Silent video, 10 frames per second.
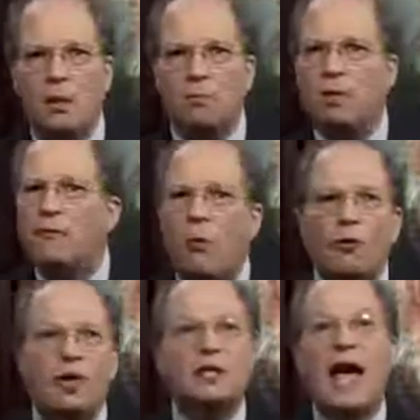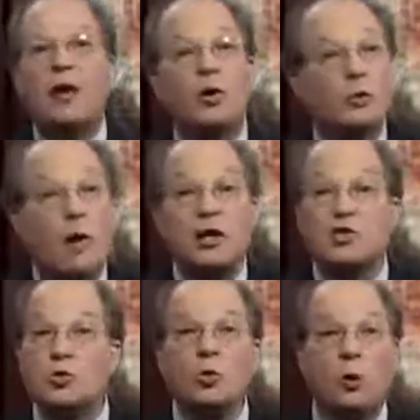Before the attack on
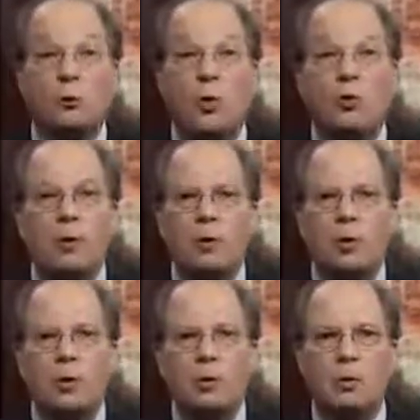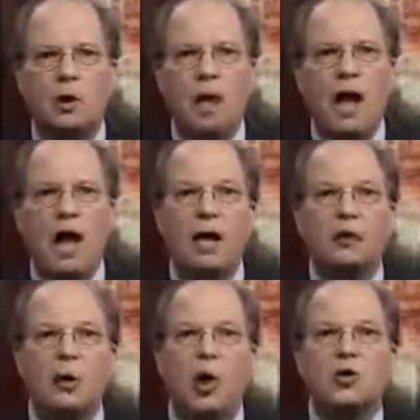Iran's nuclear program occurred, a
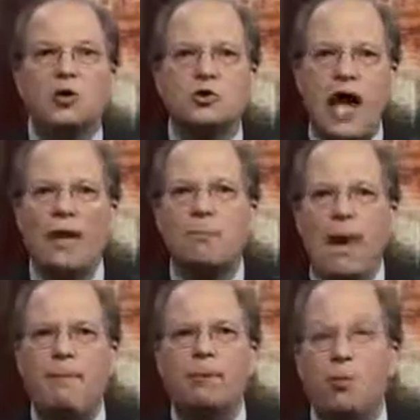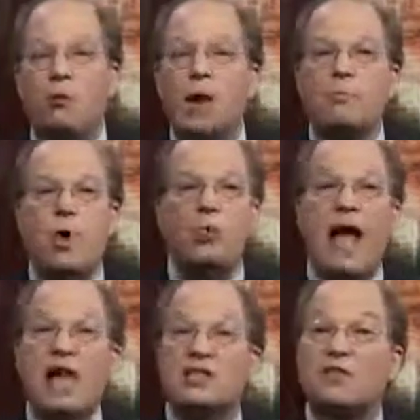larger data mapping program known
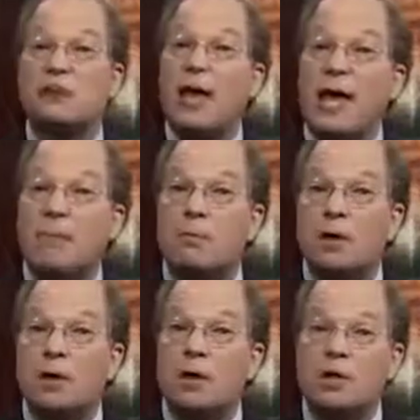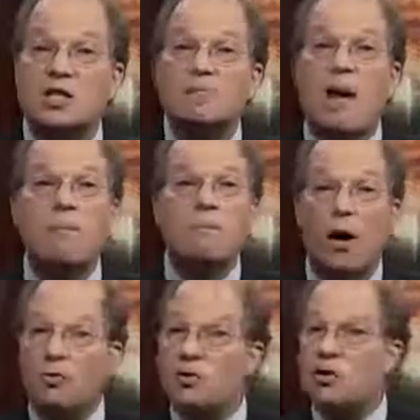as FLAME spent
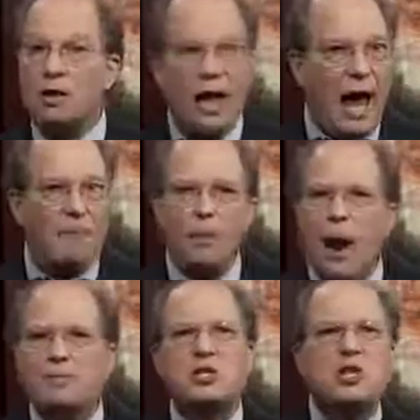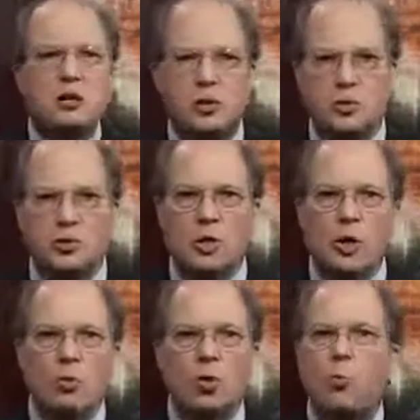months and perhaps years
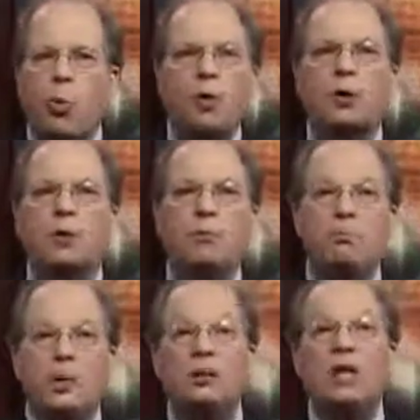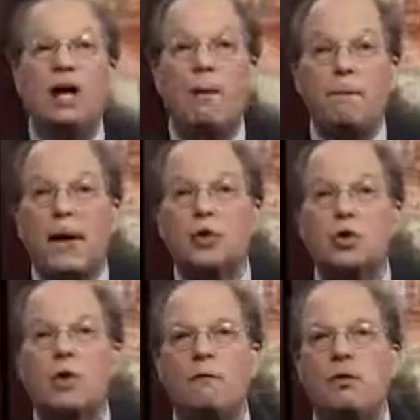reportedly building a
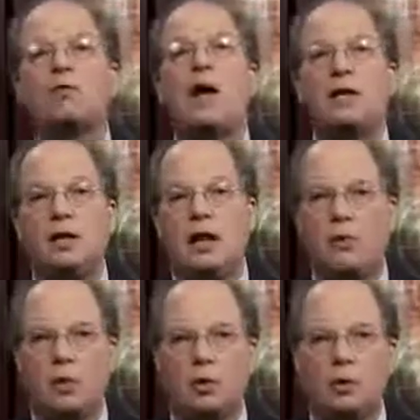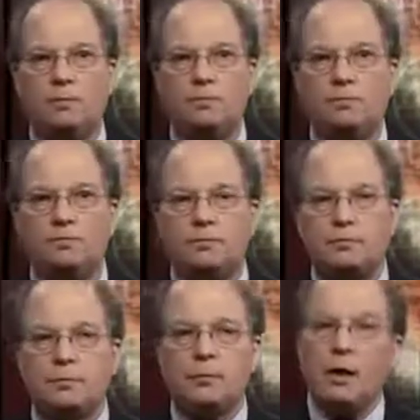picture of the Iranian network.
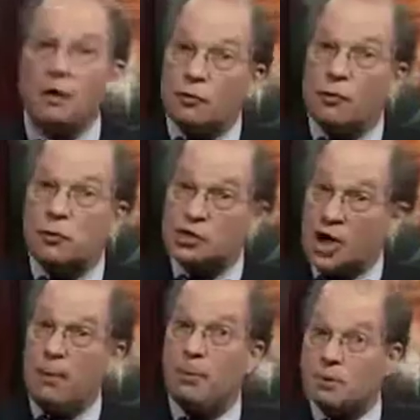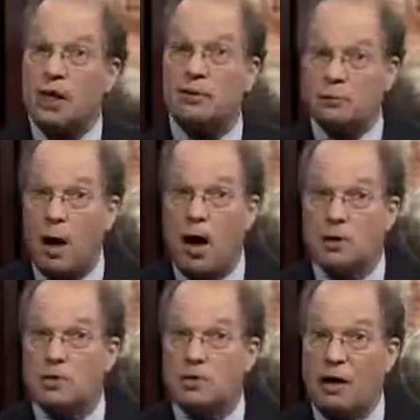The same objective
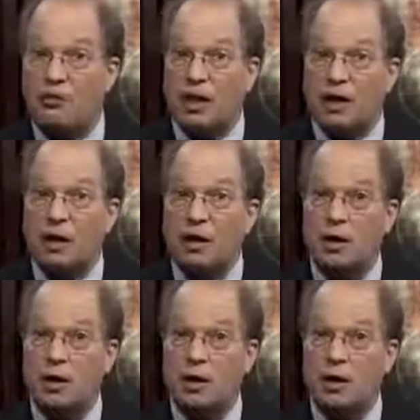lies, I think,